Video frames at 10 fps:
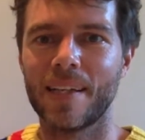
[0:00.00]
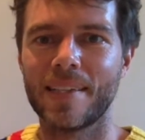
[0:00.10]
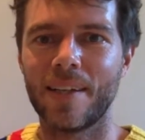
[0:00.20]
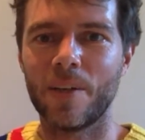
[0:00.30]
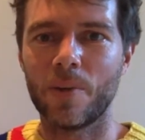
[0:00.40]

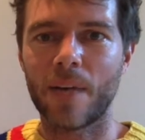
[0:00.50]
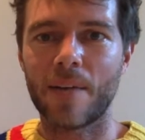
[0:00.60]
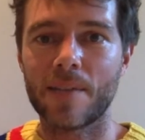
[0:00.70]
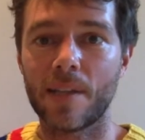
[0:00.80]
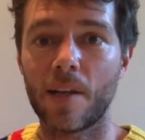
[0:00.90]
Donegal
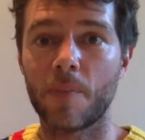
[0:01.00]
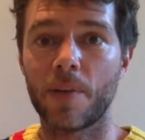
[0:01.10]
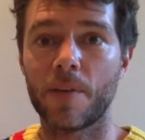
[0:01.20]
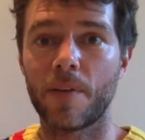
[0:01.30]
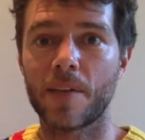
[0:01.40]
County
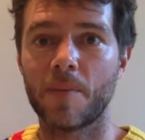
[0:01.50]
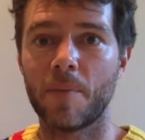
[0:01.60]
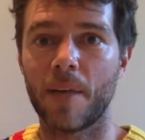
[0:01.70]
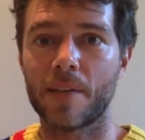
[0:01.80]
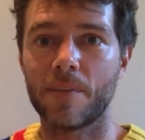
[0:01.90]
Library have asked
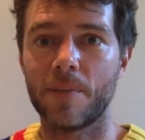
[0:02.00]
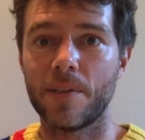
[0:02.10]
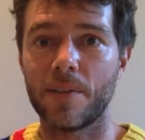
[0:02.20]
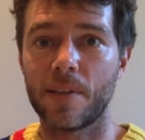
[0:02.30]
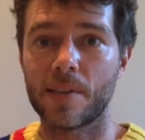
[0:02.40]
me back to
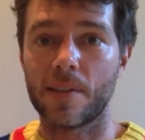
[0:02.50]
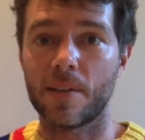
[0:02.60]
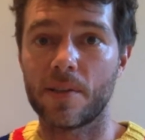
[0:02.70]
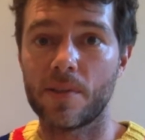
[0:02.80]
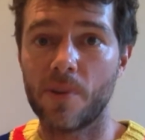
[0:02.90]
read you guys
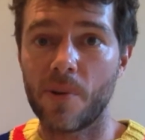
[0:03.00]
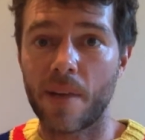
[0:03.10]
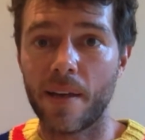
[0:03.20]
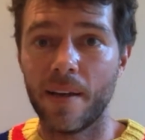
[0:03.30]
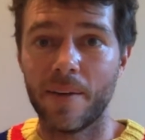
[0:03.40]
another
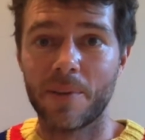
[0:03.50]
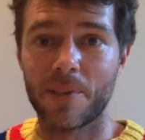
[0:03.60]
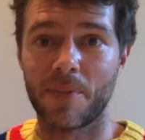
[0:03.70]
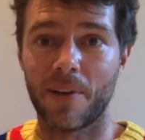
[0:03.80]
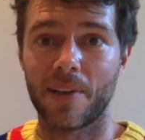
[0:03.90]
story, which
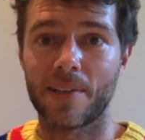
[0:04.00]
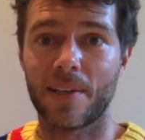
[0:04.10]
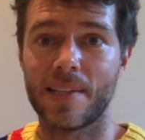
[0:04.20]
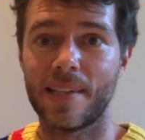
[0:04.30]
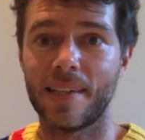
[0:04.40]
is very
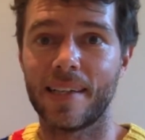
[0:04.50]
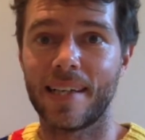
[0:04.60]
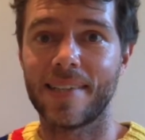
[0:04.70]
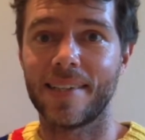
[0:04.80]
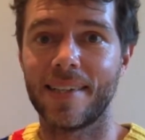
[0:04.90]
exciting. I
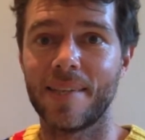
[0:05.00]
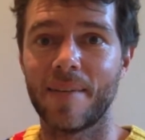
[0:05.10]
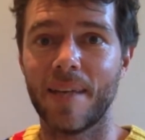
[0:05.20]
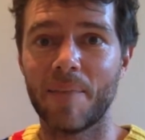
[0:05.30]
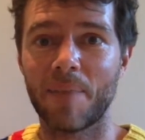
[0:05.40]
guess I didn't
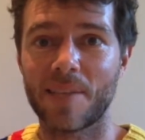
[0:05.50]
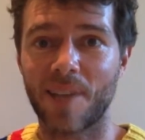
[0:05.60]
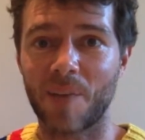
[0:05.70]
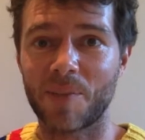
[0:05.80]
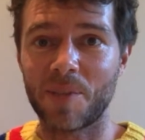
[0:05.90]
mess
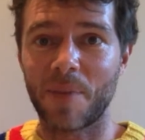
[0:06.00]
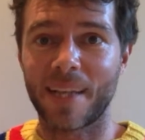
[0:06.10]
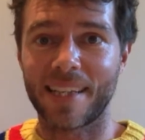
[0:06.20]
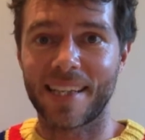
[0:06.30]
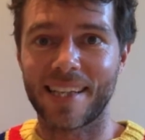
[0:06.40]
it up too
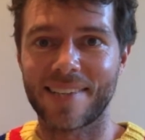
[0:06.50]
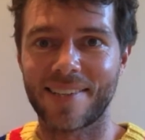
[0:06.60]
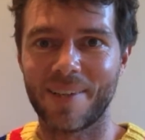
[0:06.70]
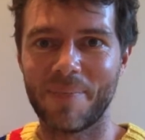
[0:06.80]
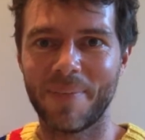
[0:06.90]
badly last
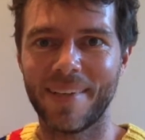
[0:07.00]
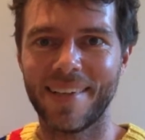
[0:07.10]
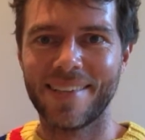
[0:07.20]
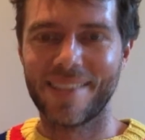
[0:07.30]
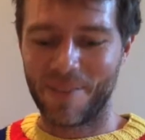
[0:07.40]
time,
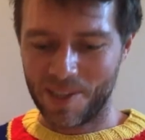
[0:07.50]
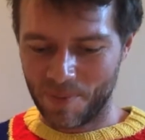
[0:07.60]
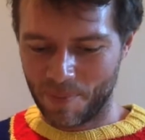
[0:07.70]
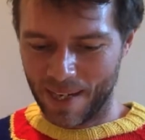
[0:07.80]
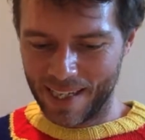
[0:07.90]
so they've
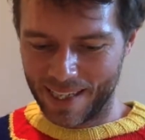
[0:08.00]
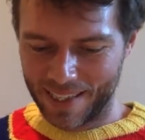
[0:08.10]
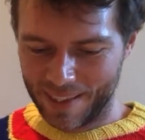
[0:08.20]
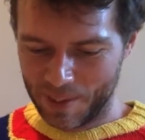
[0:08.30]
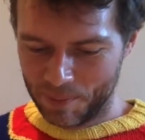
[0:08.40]
asked me back.
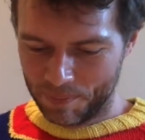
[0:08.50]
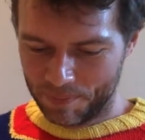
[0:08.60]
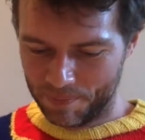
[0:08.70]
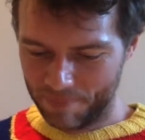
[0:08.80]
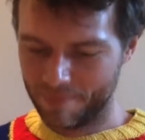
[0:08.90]

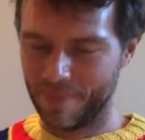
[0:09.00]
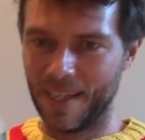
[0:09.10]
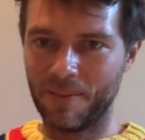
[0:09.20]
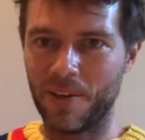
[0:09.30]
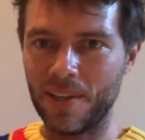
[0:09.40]

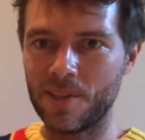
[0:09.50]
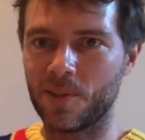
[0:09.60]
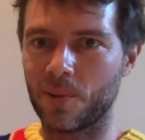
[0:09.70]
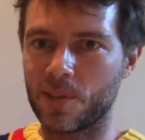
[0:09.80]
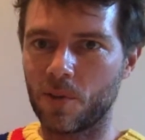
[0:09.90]
And I've got another
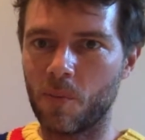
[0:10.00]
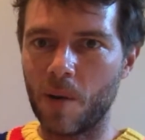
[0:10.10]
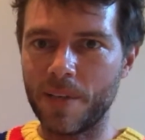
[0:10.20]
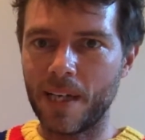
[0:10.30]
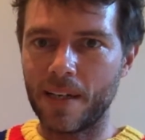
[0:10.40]
story, it's called
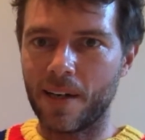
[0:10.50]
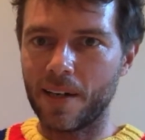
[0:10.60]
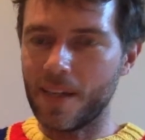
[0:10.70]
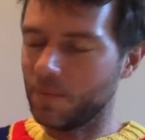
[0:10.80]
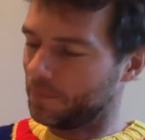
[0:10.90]
Why We Can't Hug.